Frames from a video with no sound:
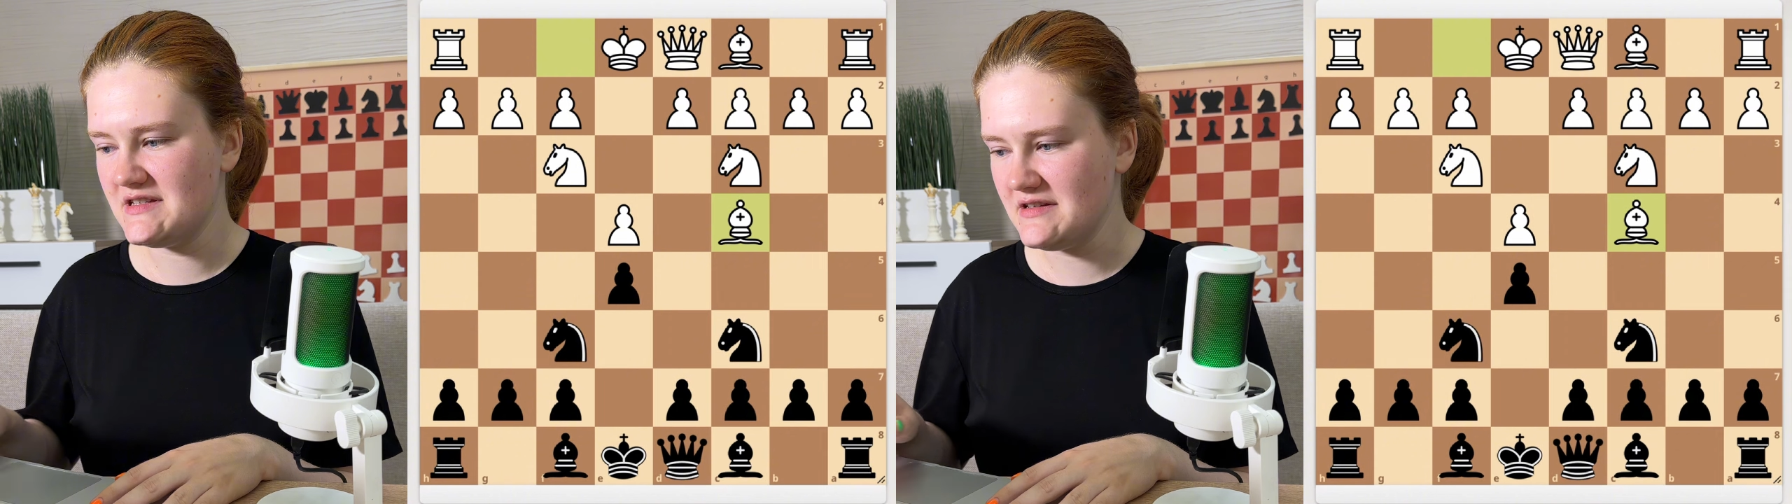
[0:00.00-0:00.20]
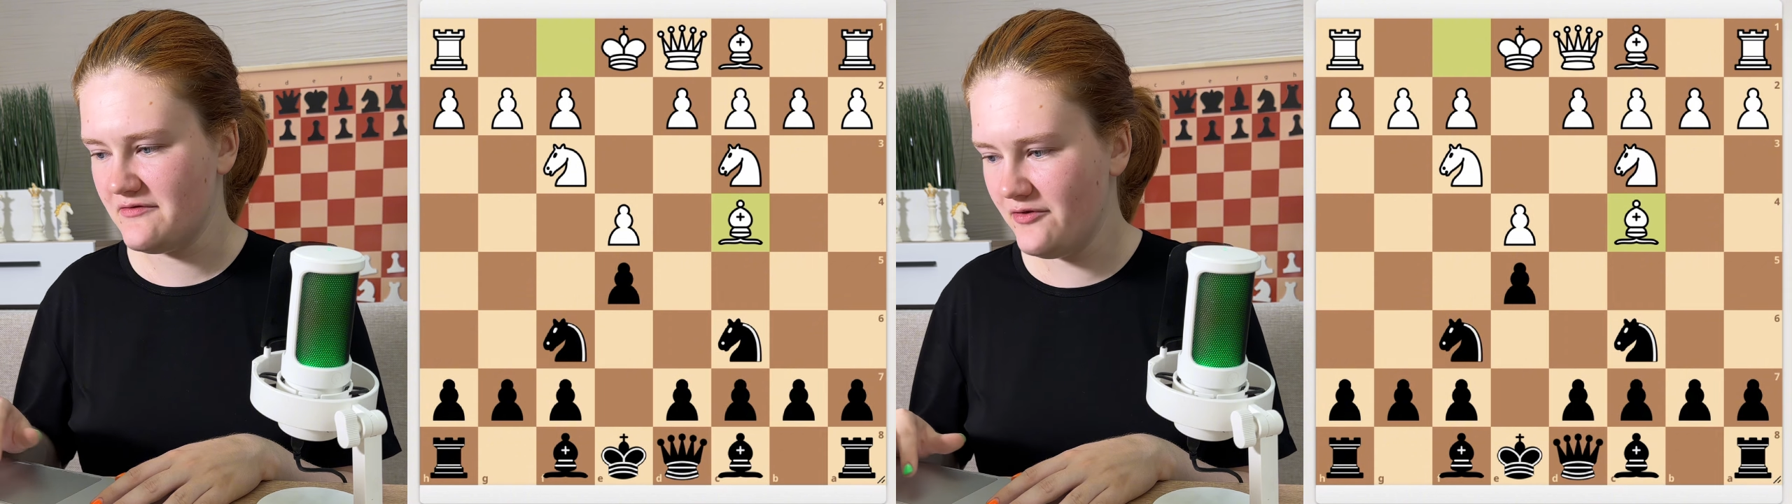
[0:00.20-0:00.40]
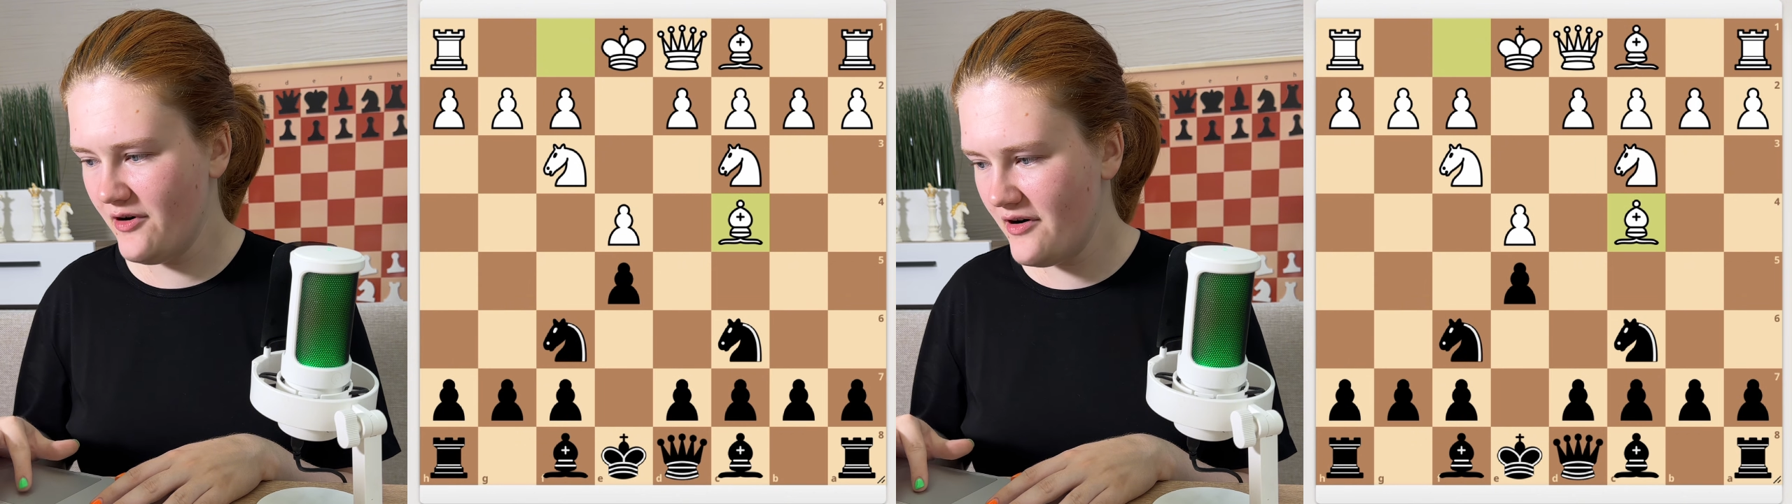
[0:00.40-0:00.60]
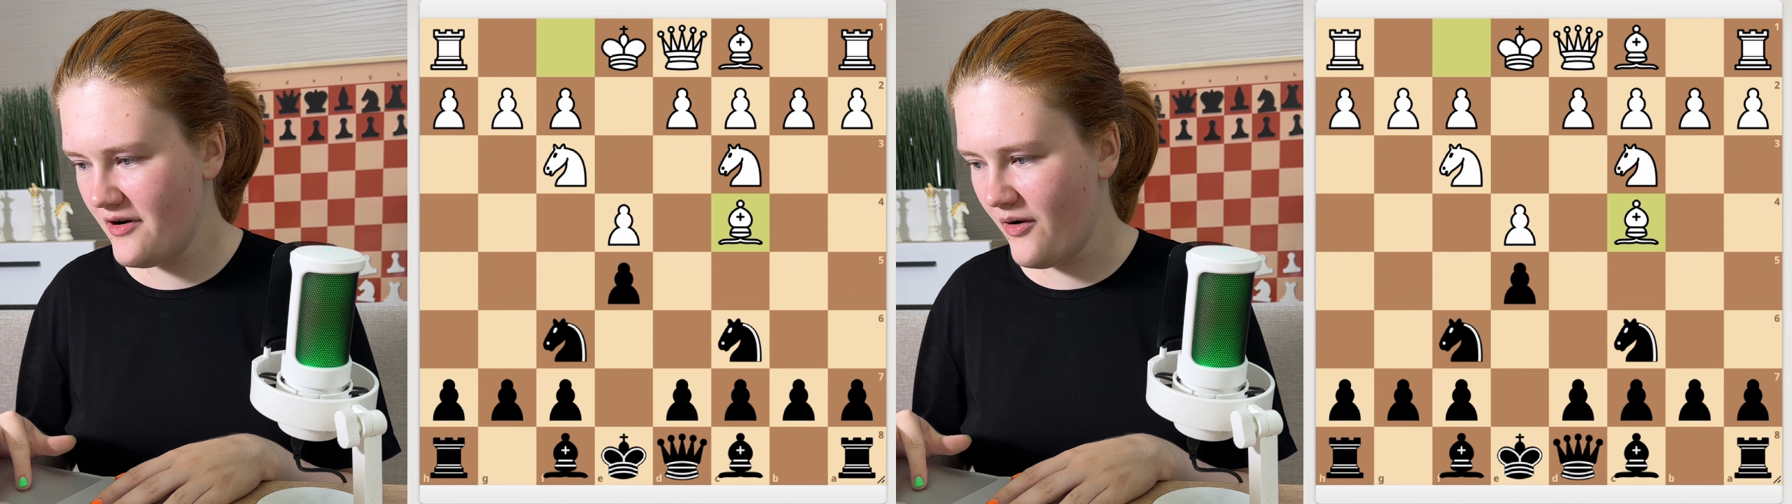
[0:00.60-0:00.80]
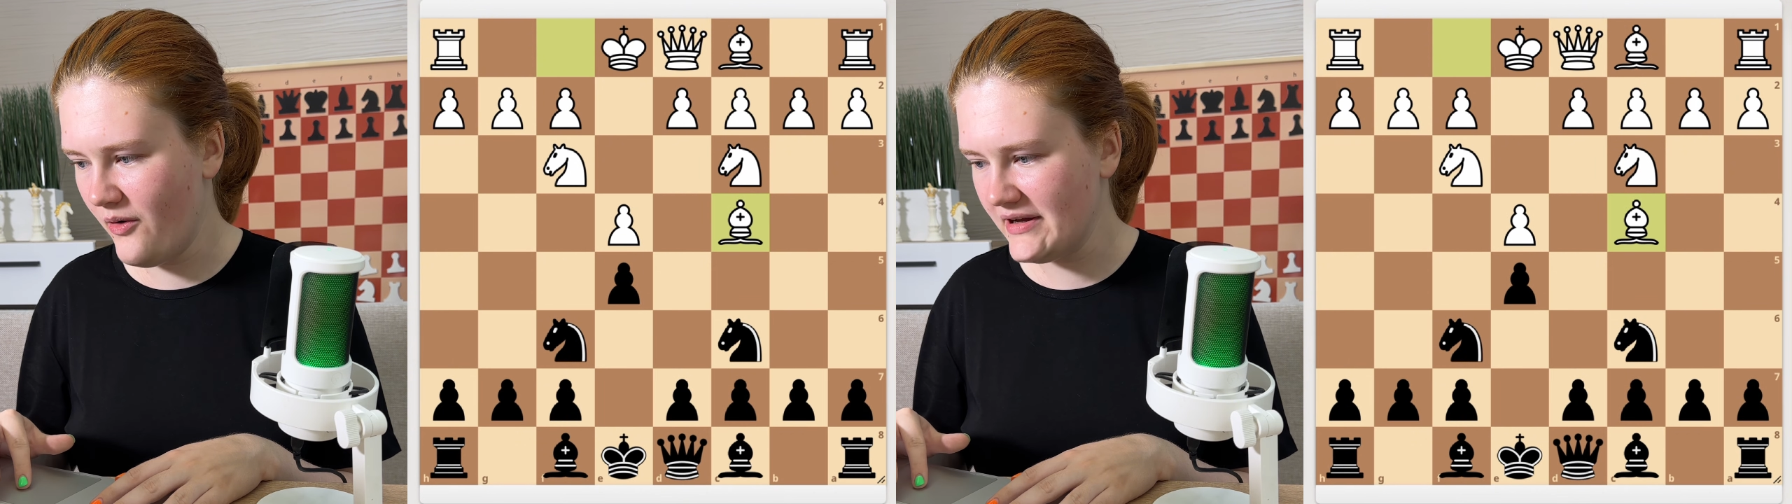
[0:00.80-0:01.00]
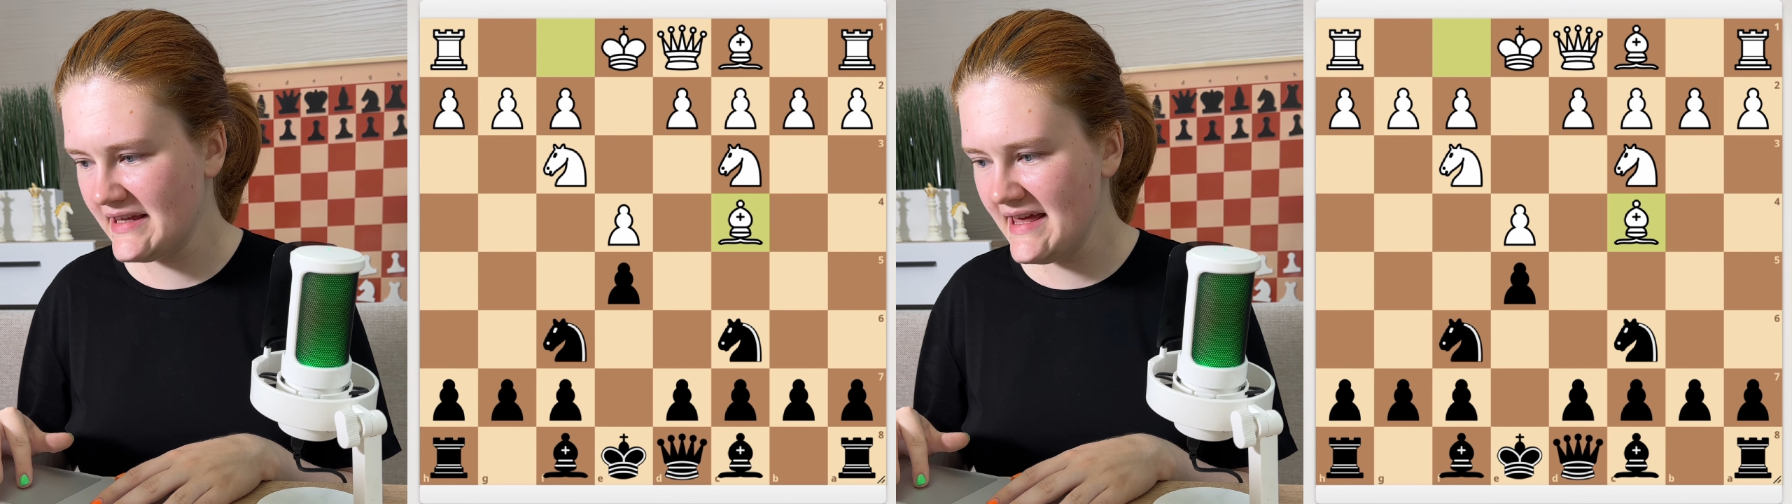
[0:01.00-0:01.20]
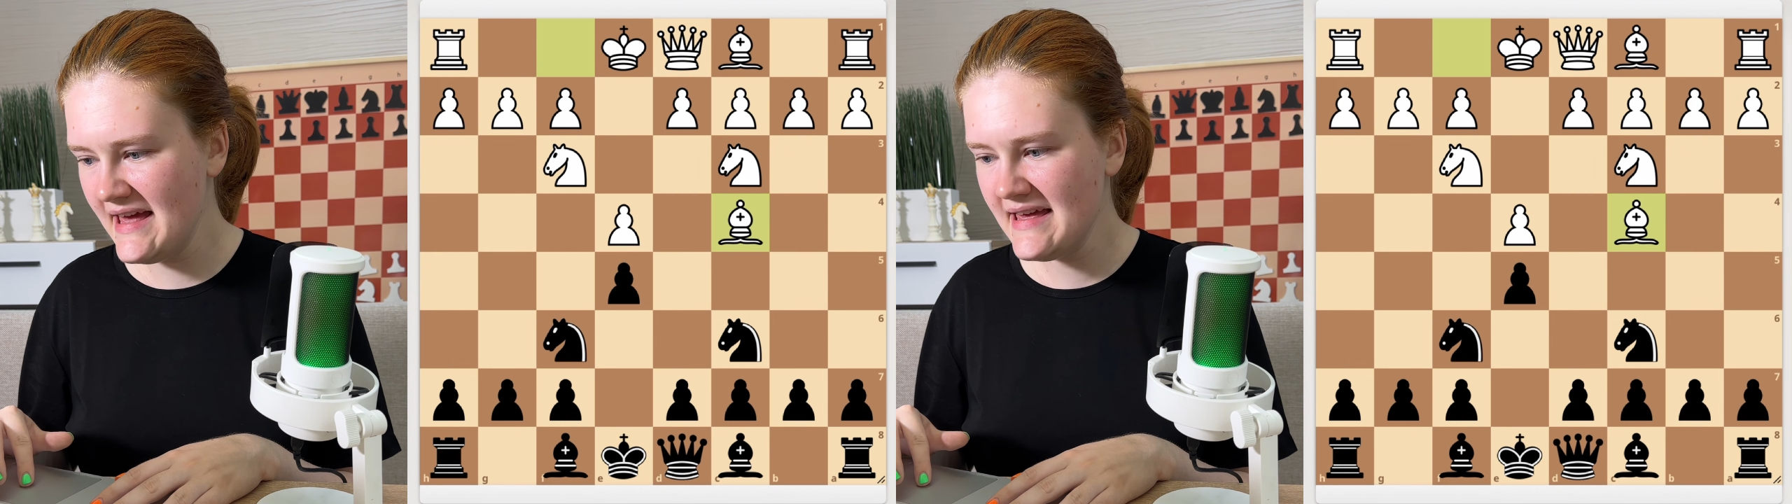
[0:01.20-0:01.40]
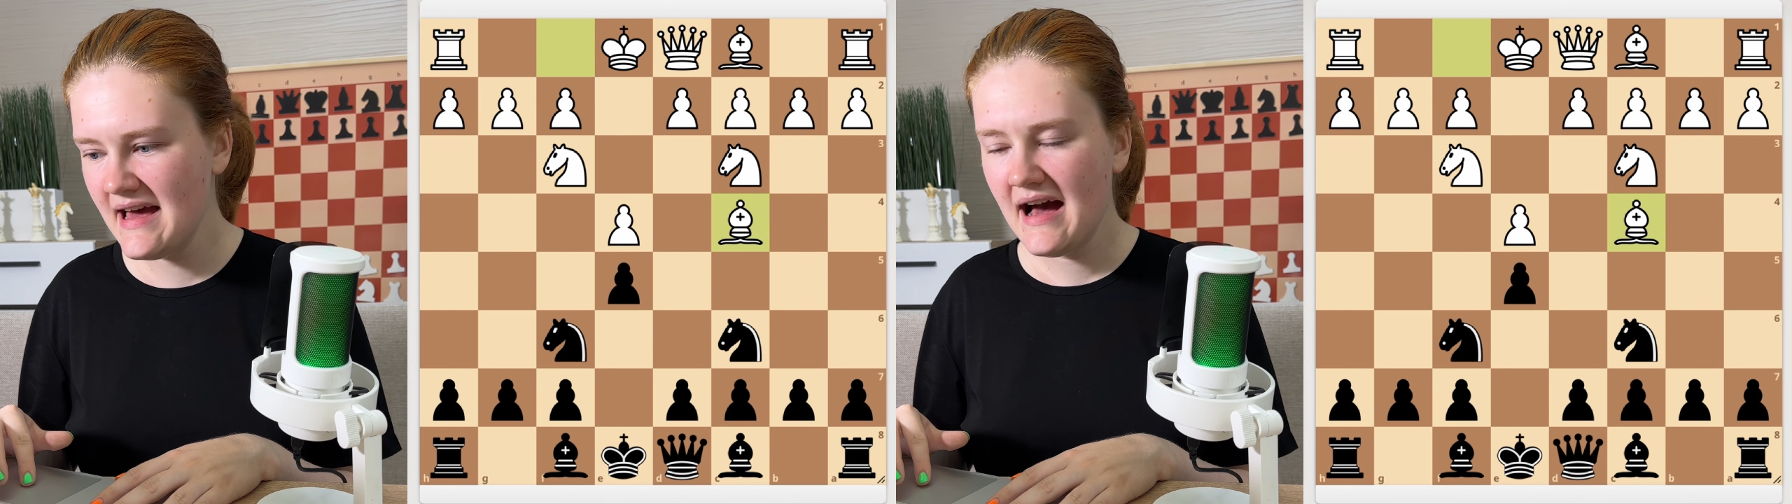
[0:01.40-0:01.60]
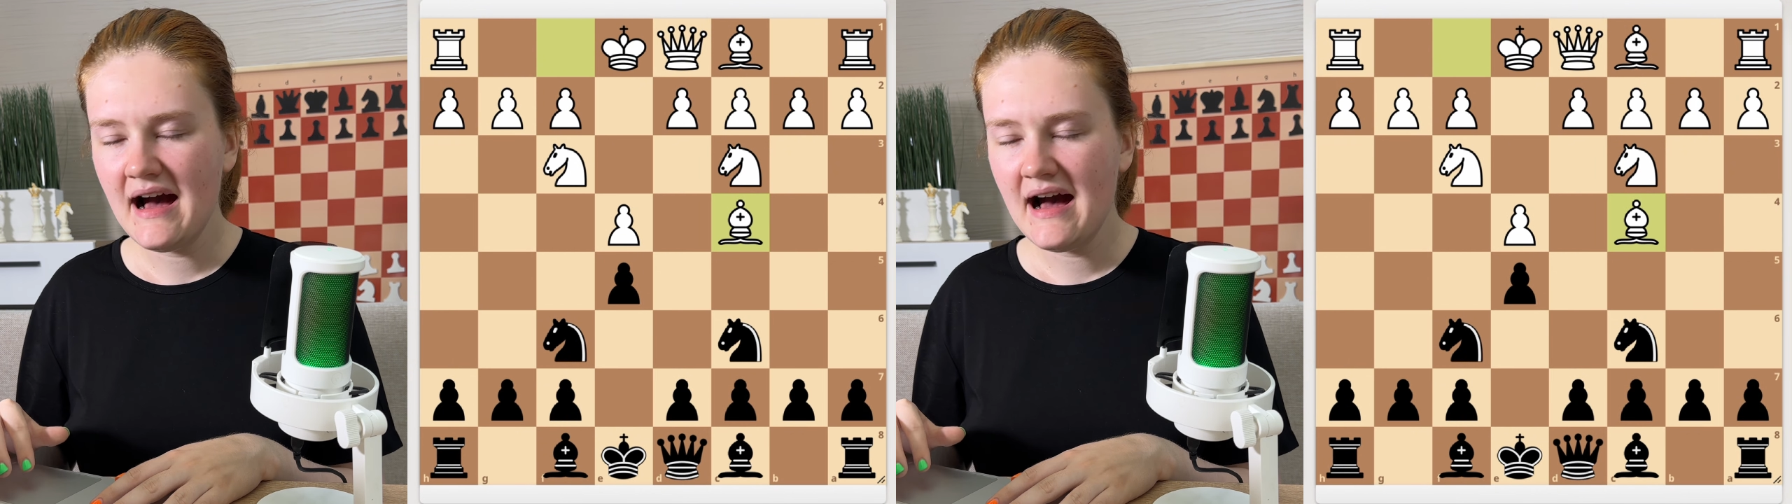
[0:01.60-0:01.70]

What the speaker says: c4, okay.